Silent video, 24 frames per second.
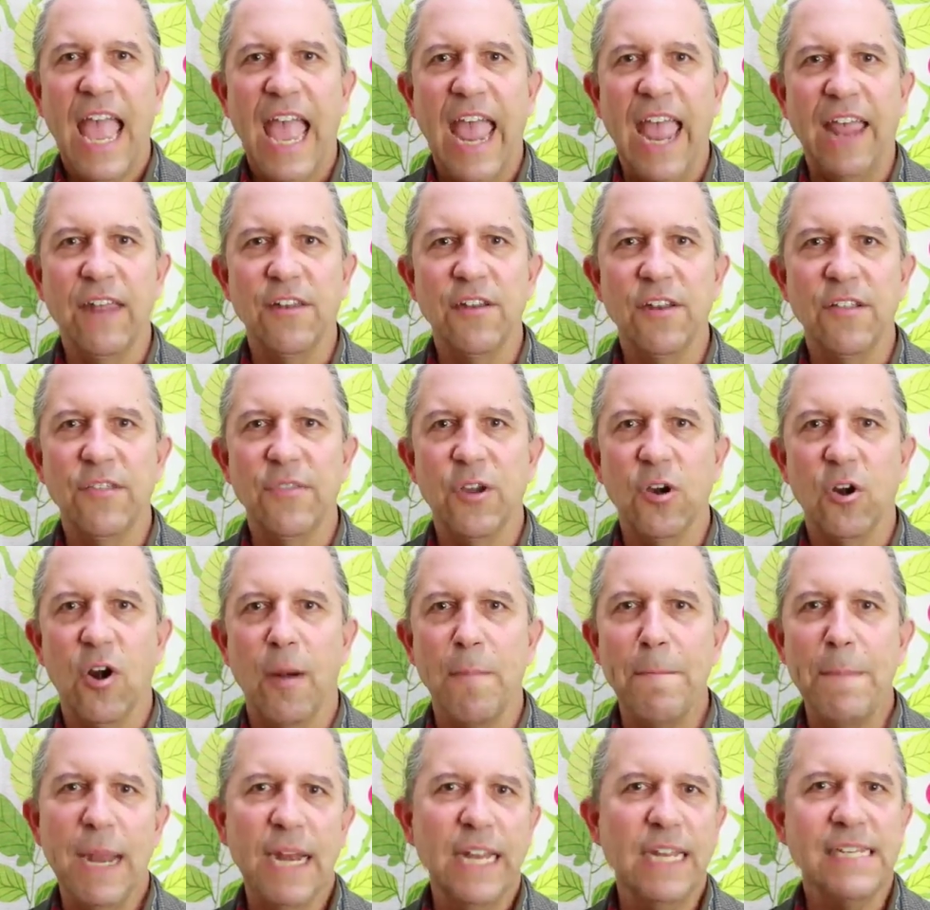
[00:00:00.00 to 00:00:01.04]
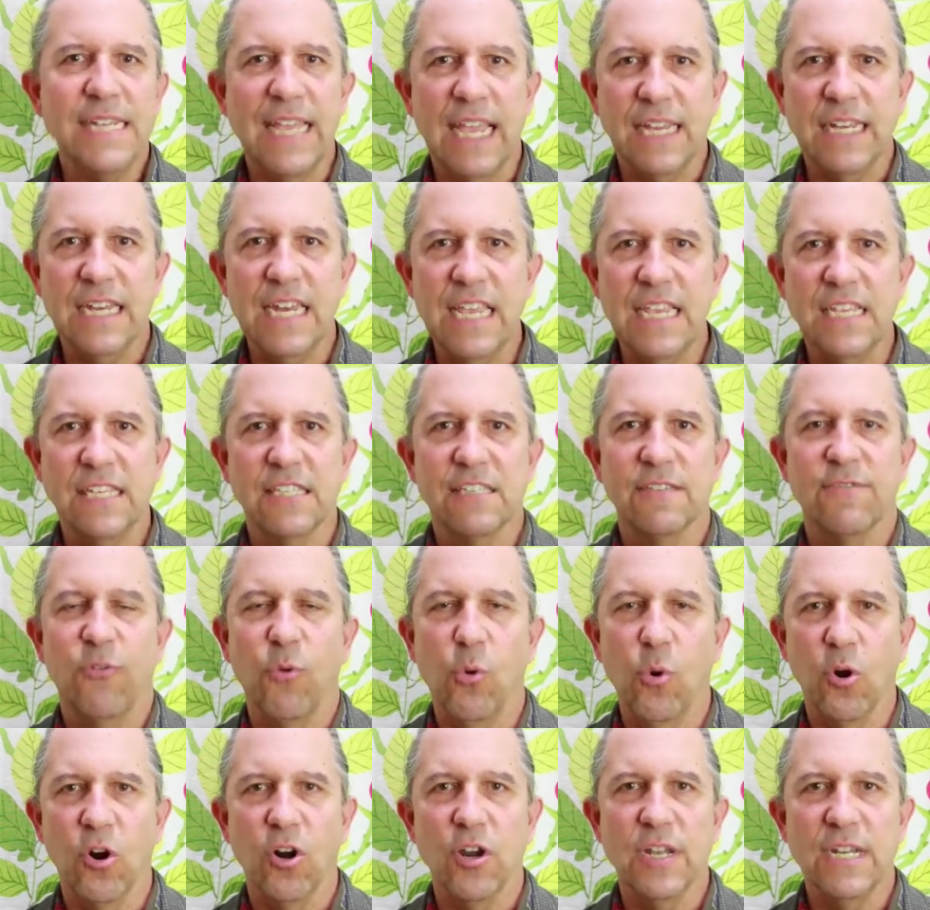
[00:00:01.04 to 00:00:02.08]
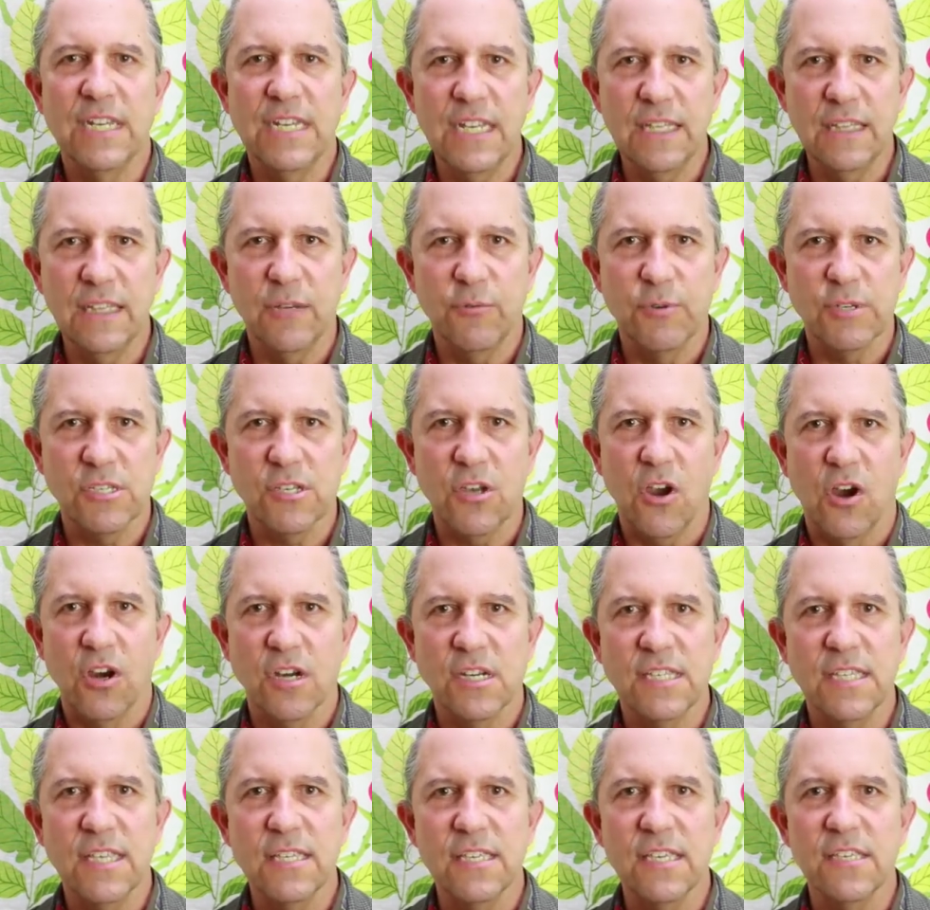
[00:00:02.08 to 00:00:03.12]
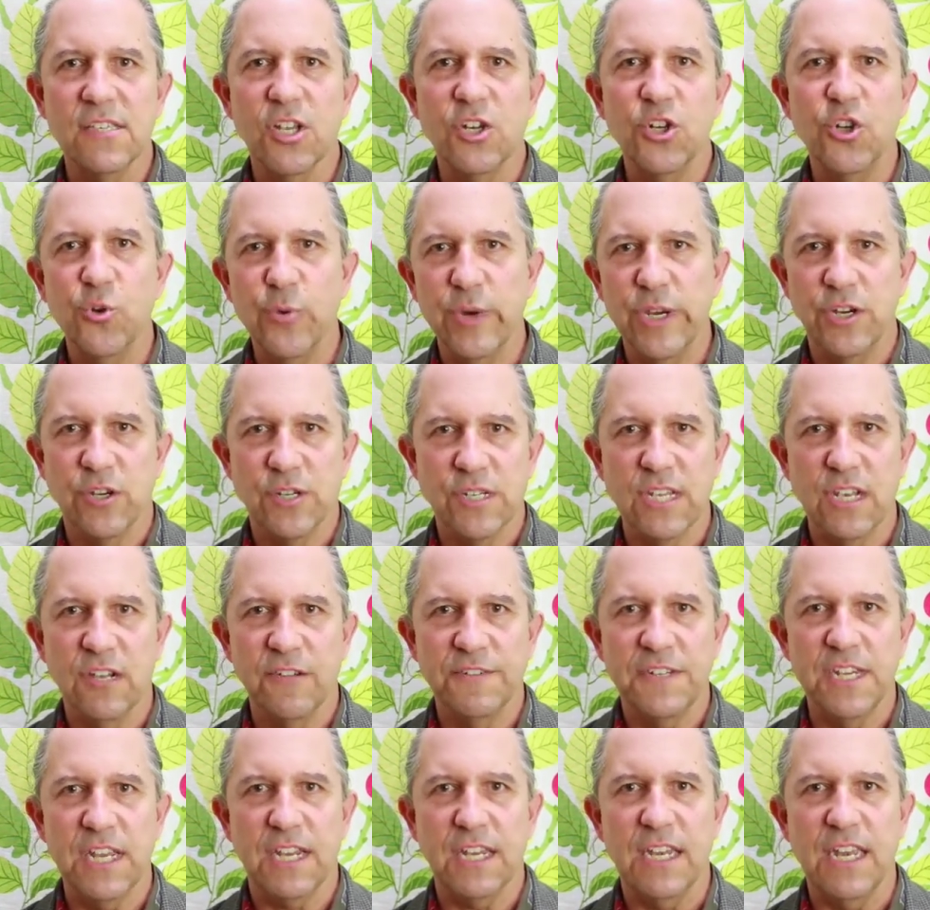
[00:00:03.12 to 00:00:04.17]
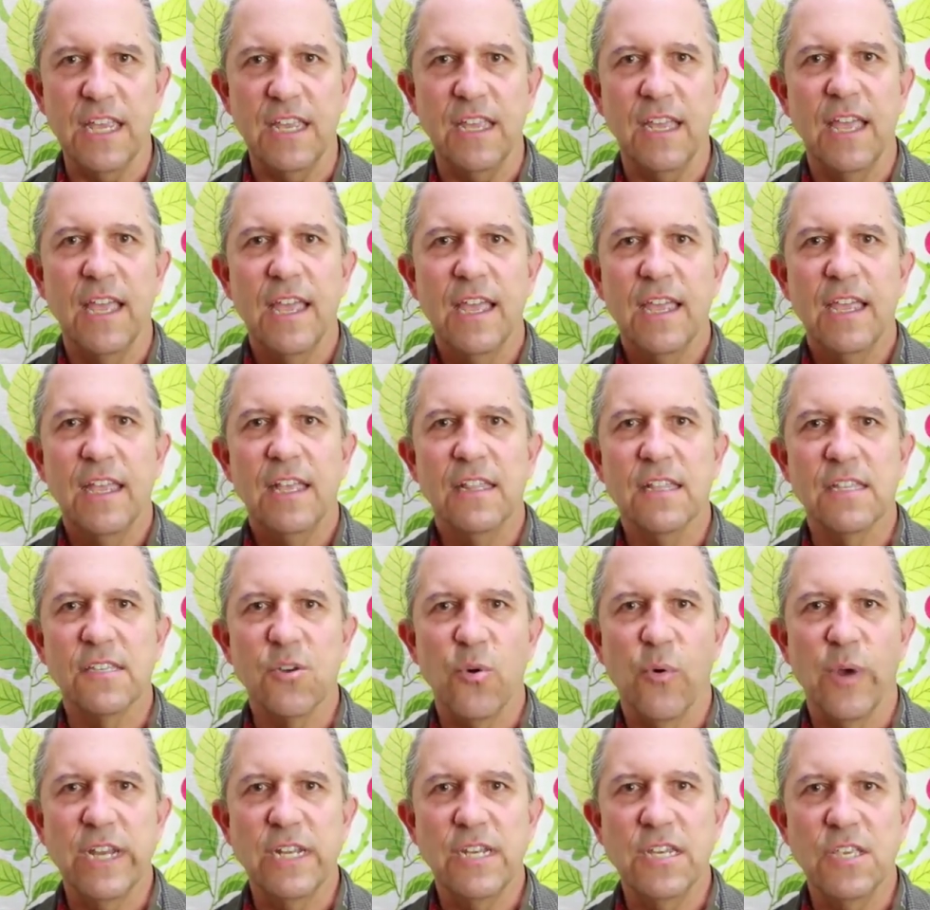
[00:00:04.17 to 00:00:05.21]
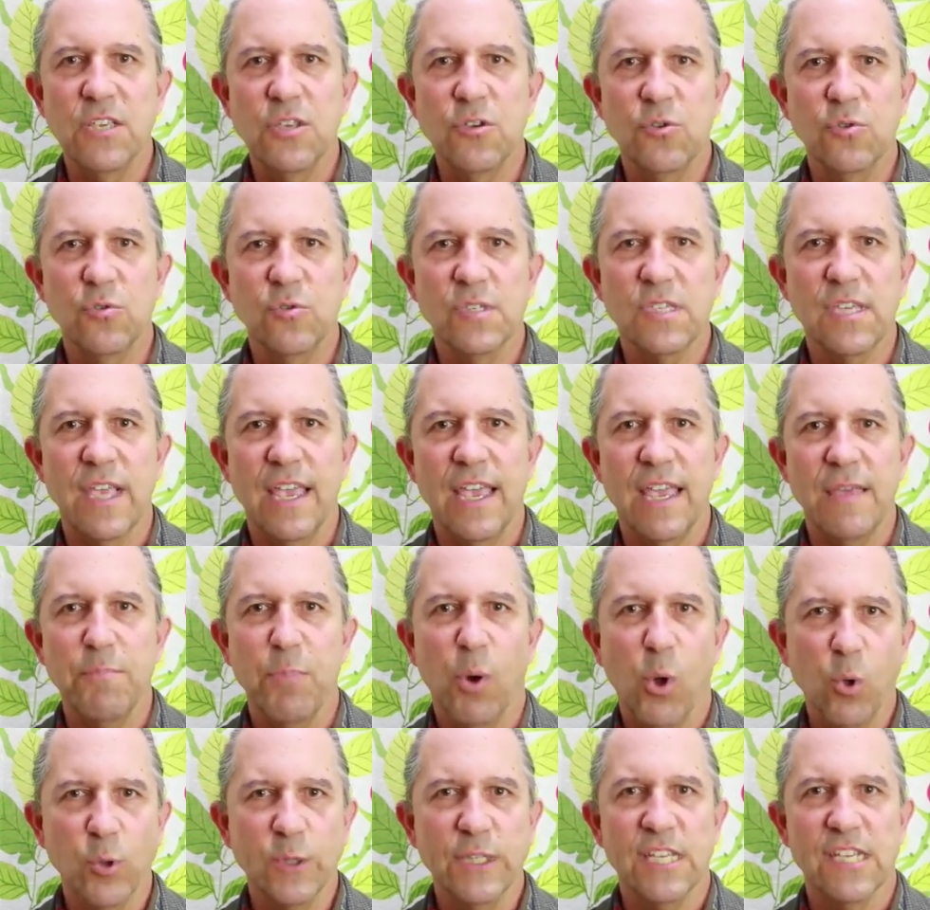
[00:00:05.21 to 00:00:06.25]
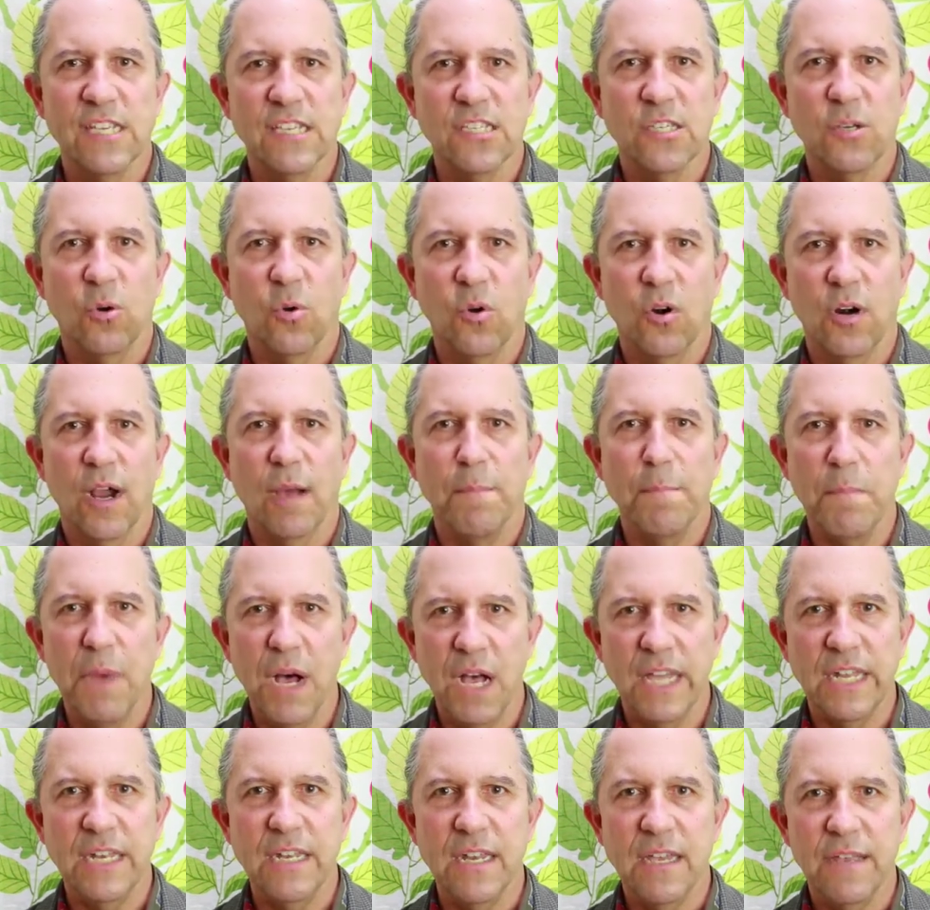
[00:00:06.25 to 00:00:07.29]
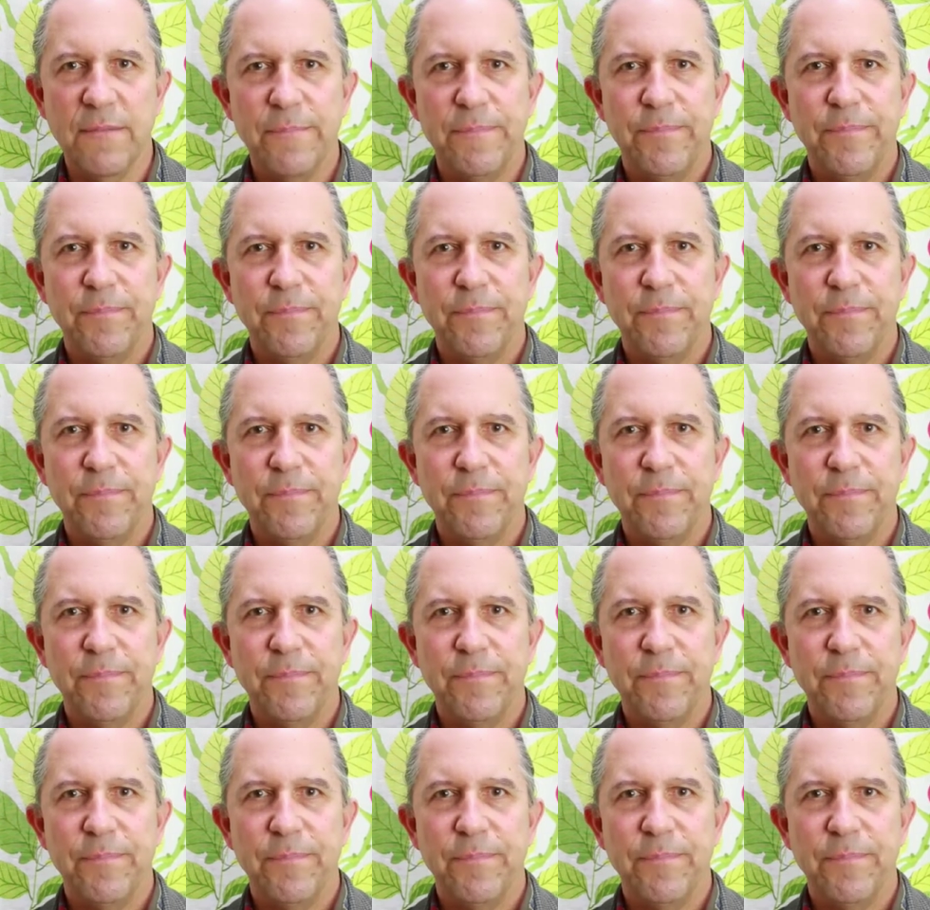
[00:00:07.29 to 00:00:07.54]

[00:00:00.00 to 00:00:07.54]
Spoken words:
And there are many techniques for dealing with scars. This is a do-it-yourself technique that's going to use a poultice or a mud.